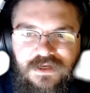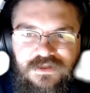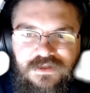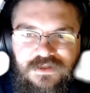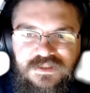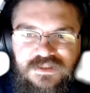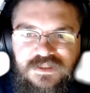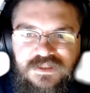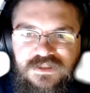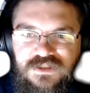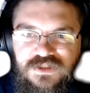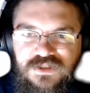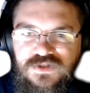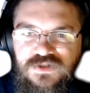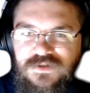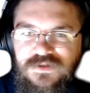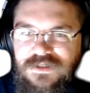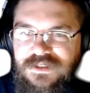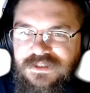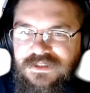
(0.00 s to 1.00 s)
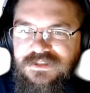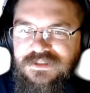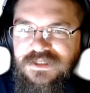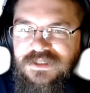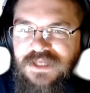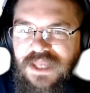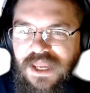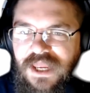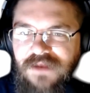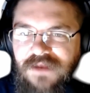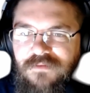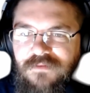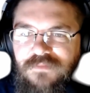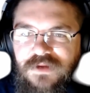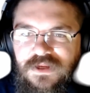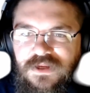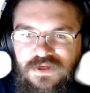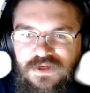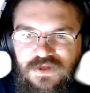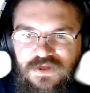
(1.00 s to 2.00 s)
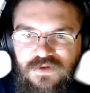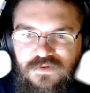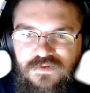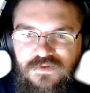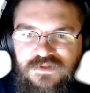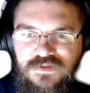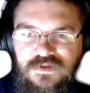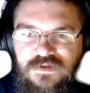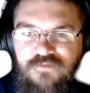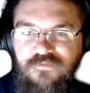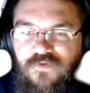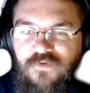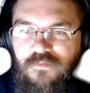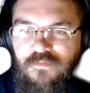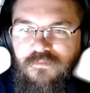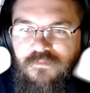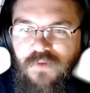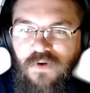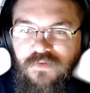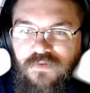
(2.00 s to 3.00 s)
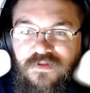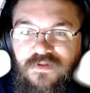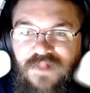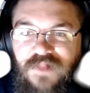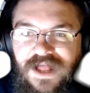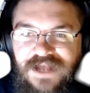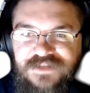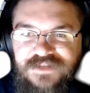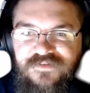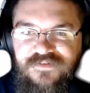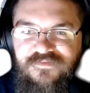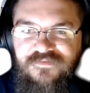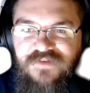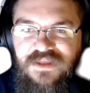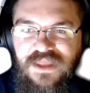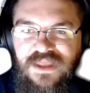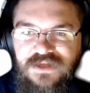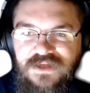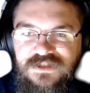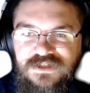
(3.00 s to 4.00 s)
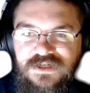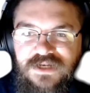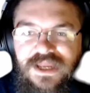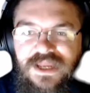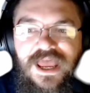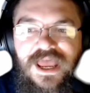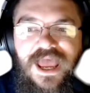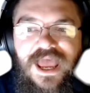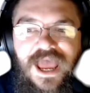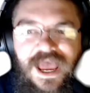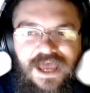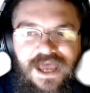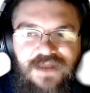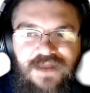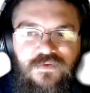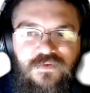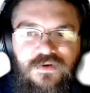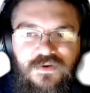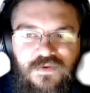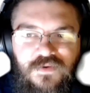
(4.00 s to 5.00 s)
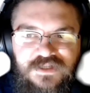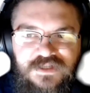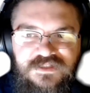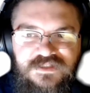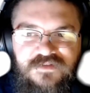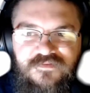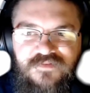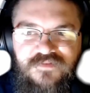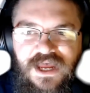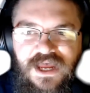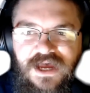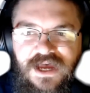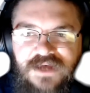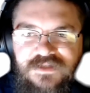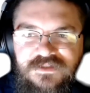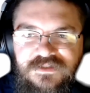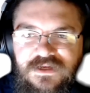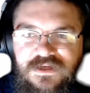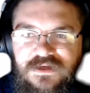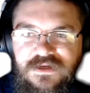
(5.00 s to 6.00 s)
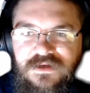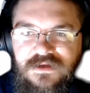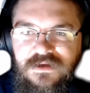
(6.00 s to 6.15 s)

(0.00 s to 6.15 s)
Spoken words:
Decision trees can be used for both classification and regressive tasks,